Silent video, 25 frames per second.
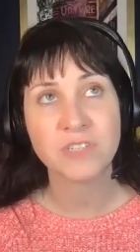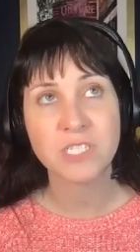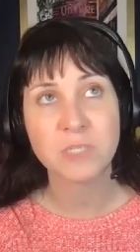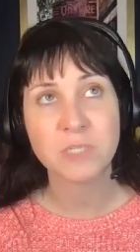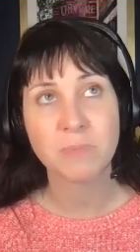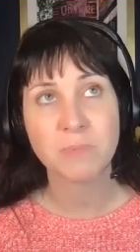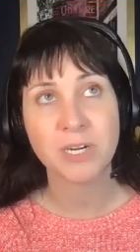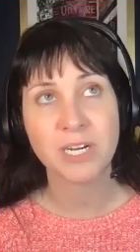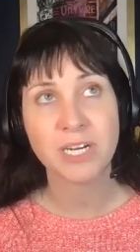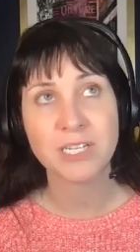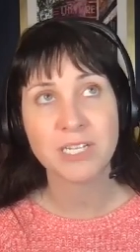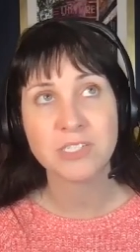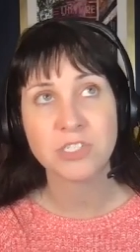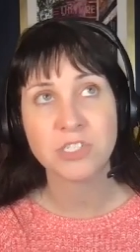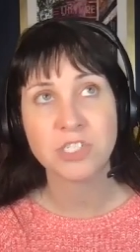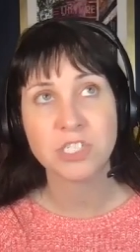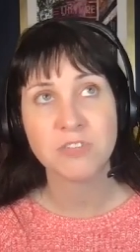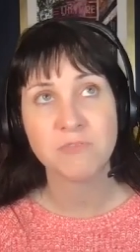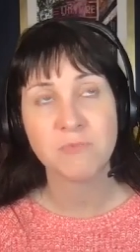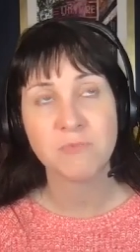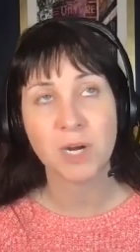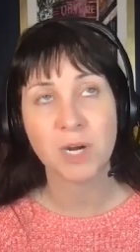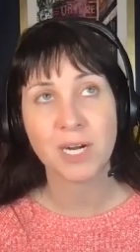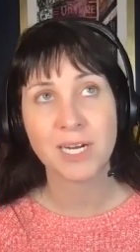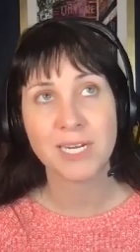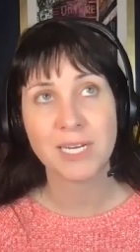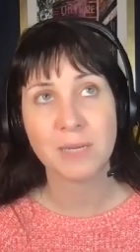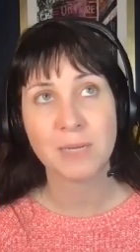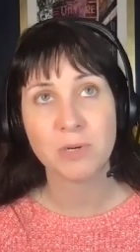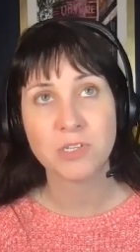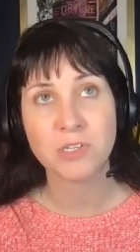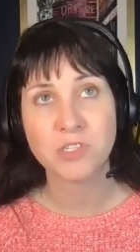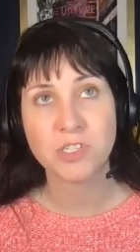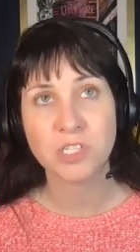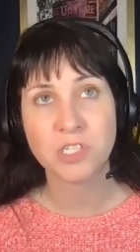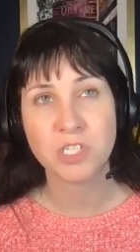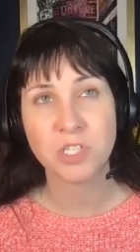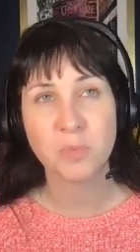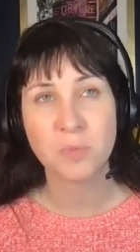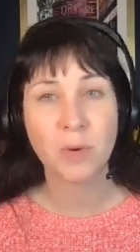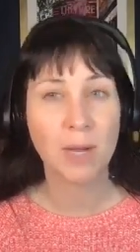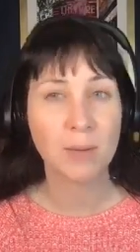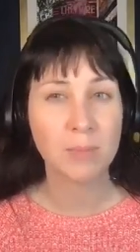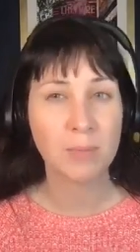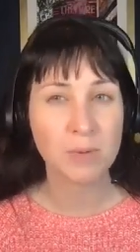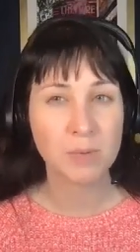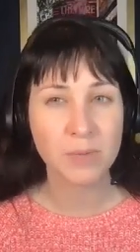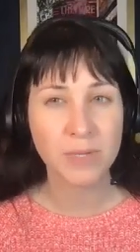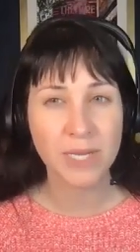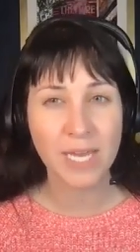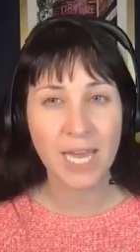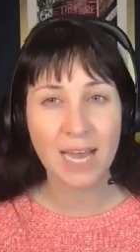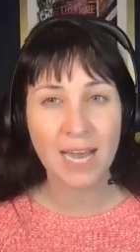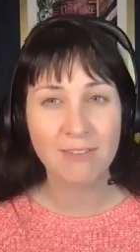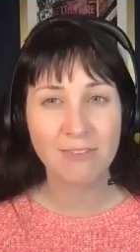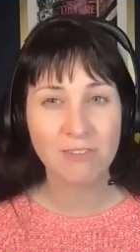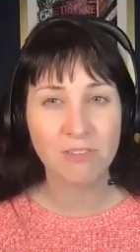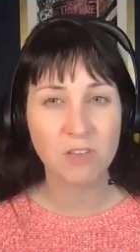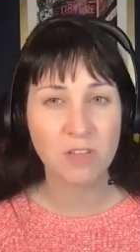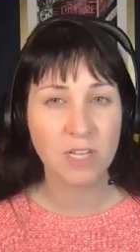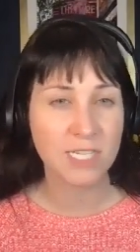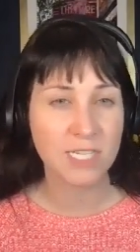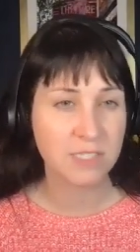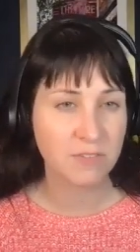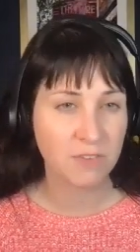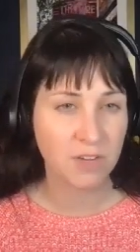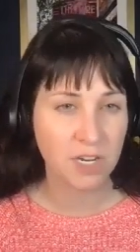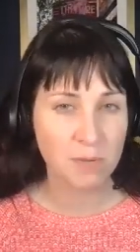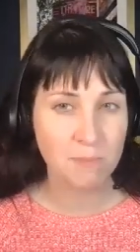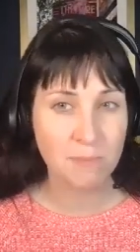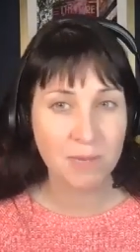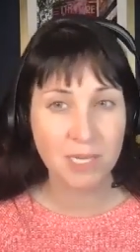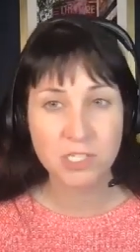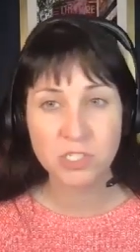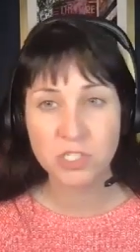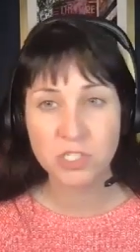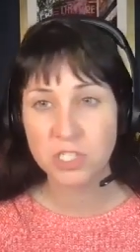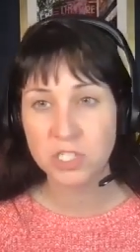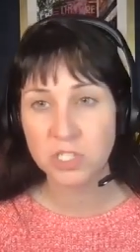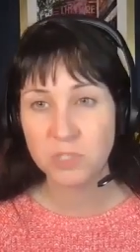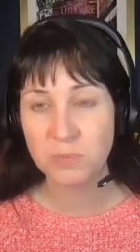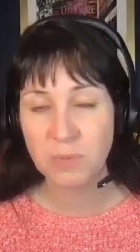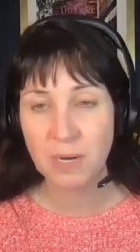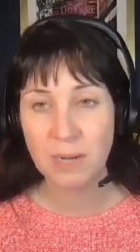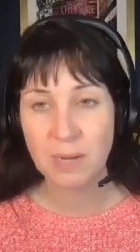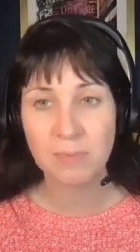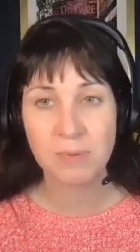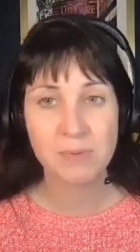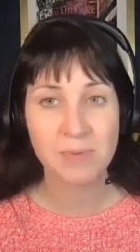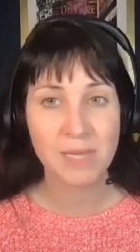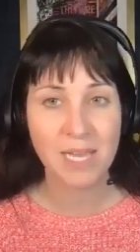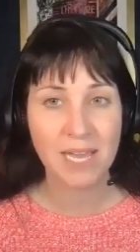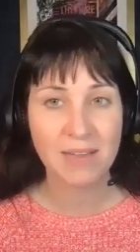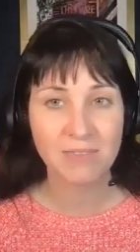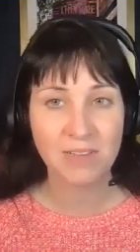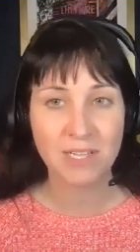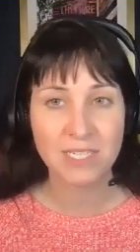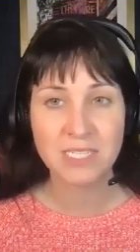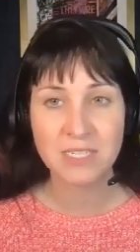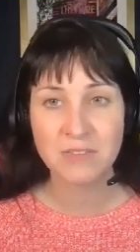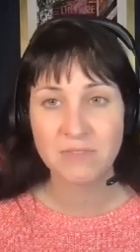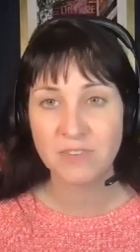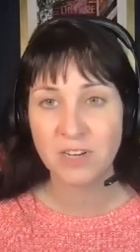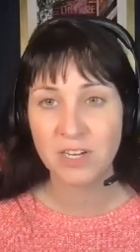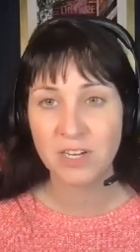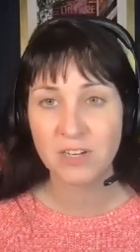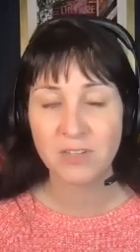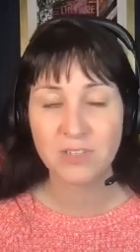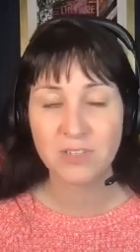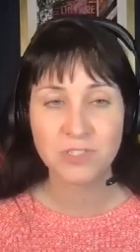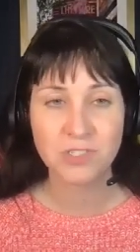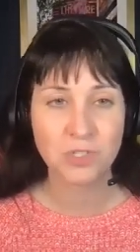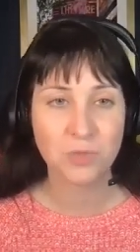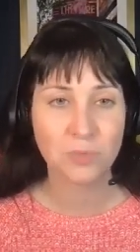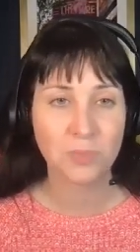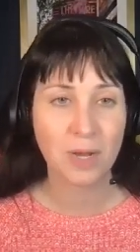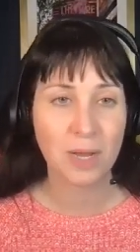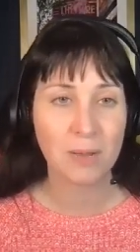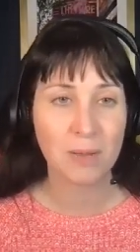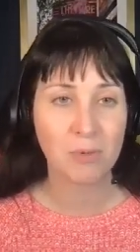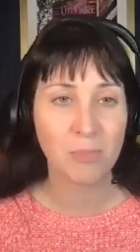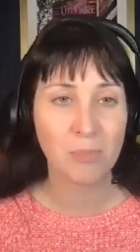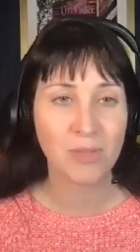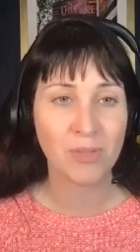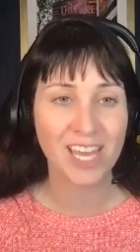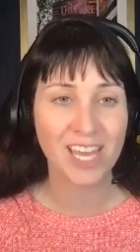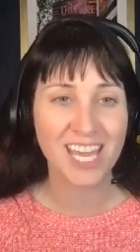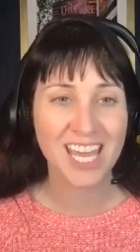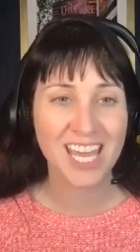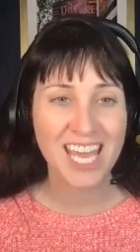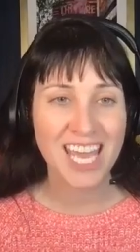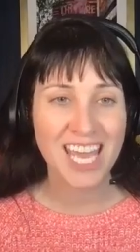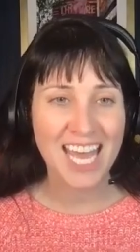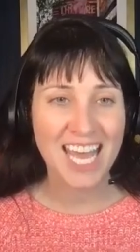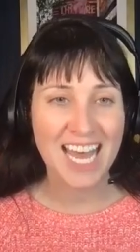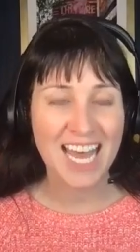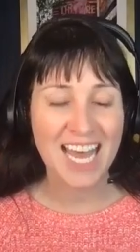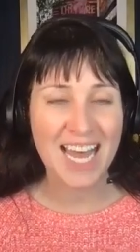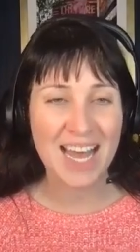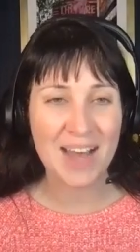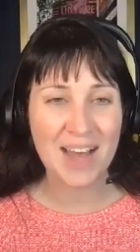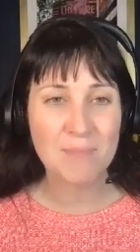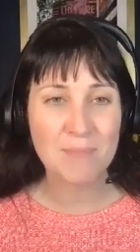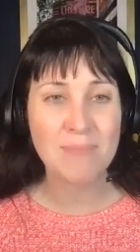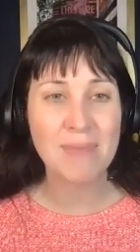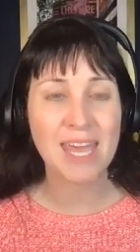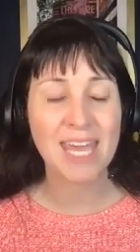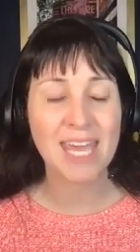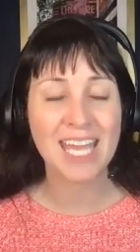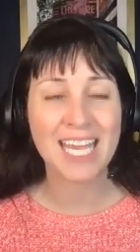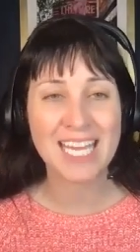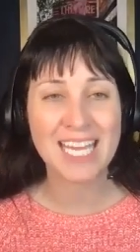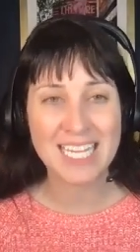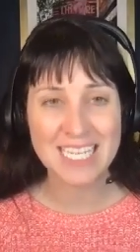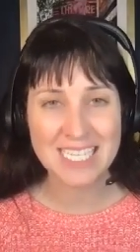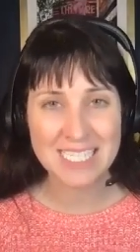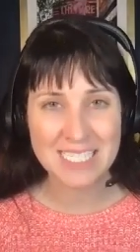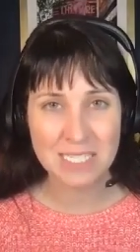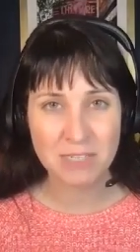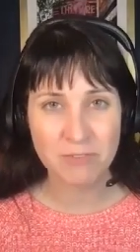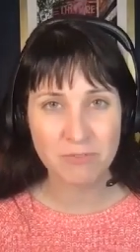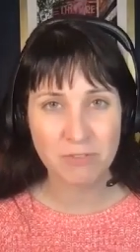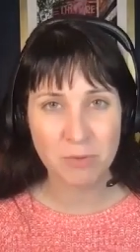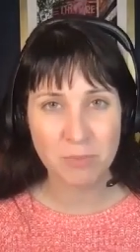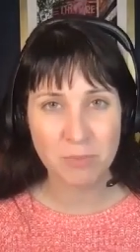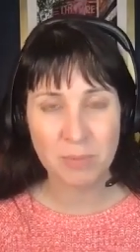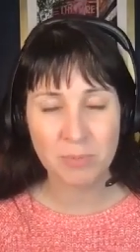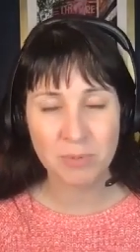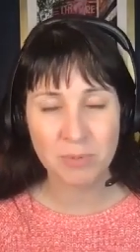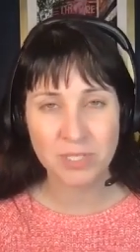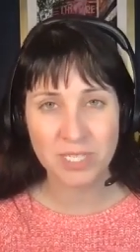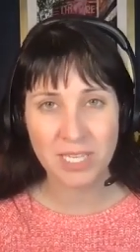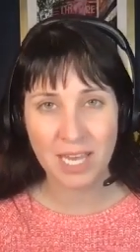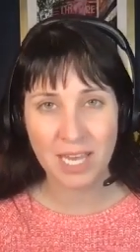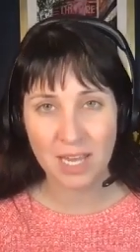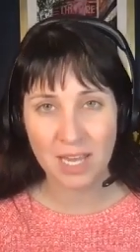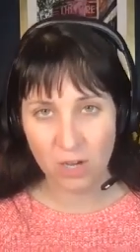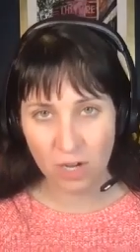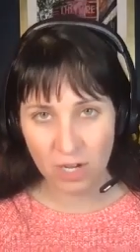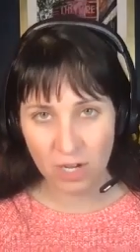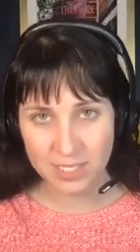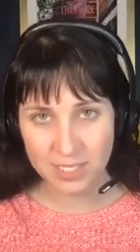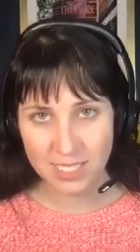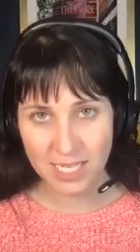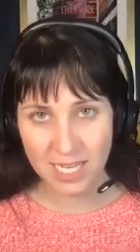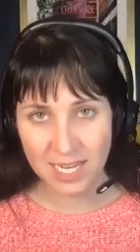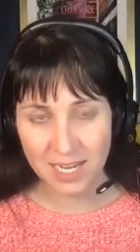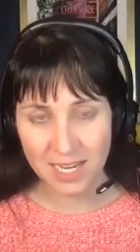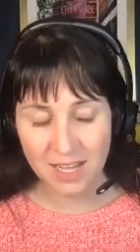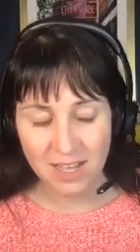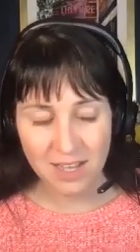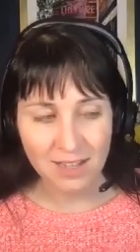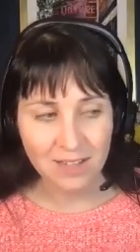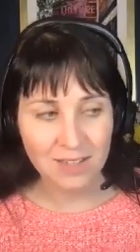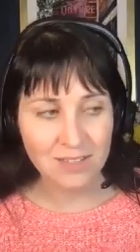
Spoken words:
experience or chief marketing person, you probably have lots of automation, you probably have lots of funnels, you're probably making it easy for people to get content.